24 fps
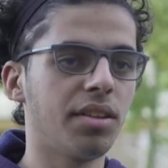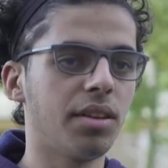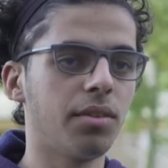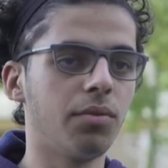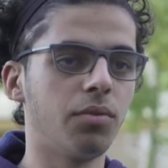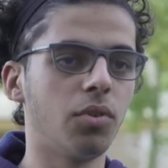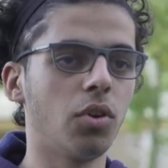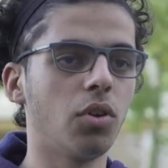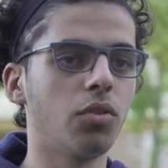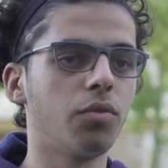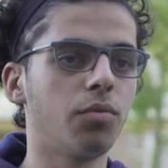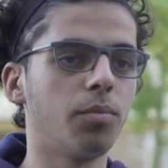
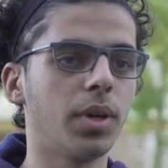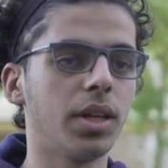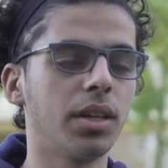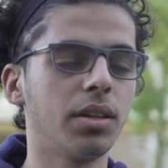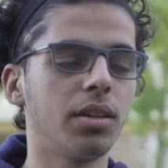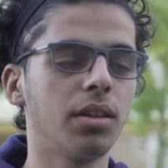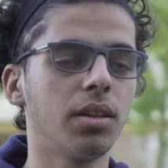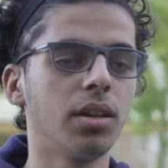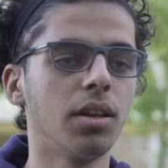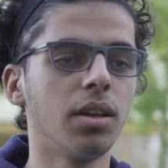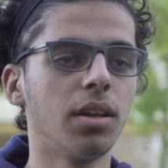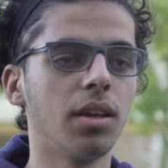
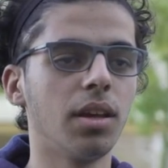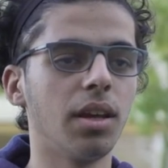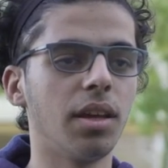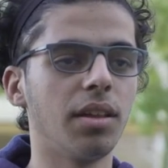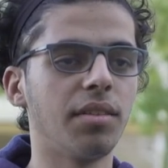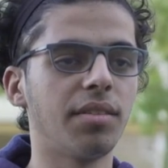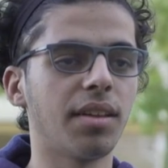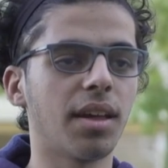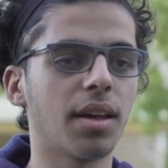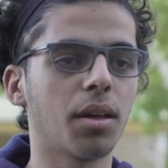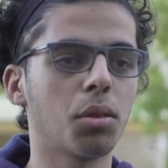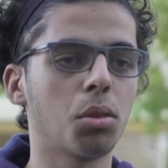involvement
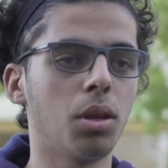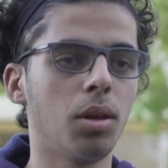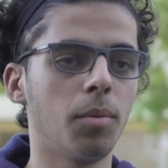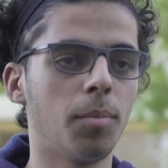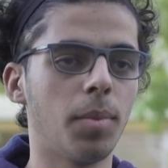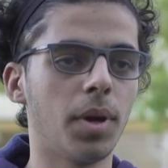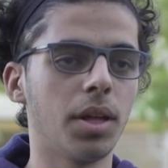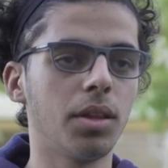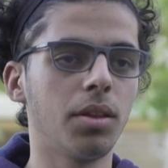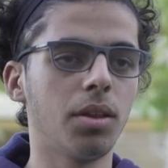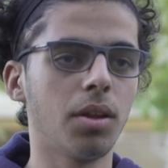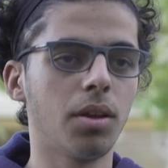is actually
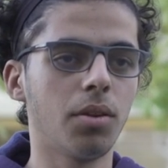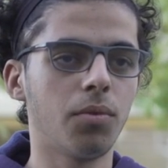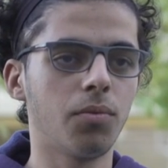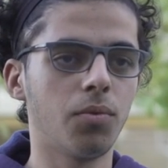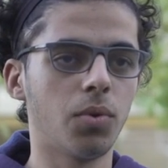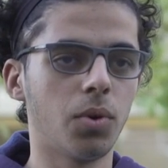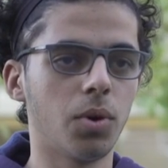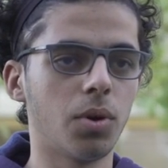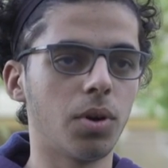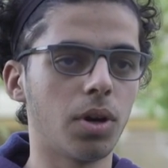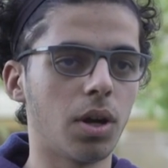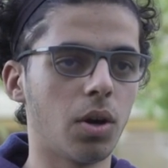better
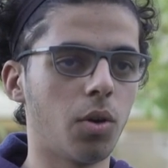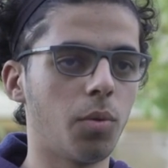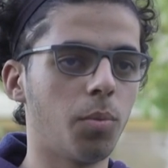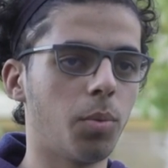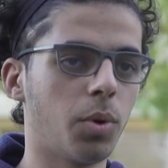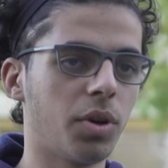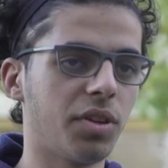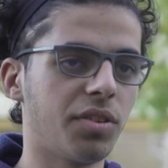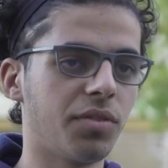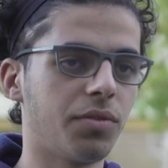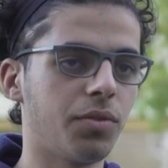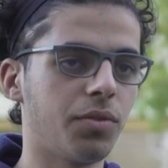for our point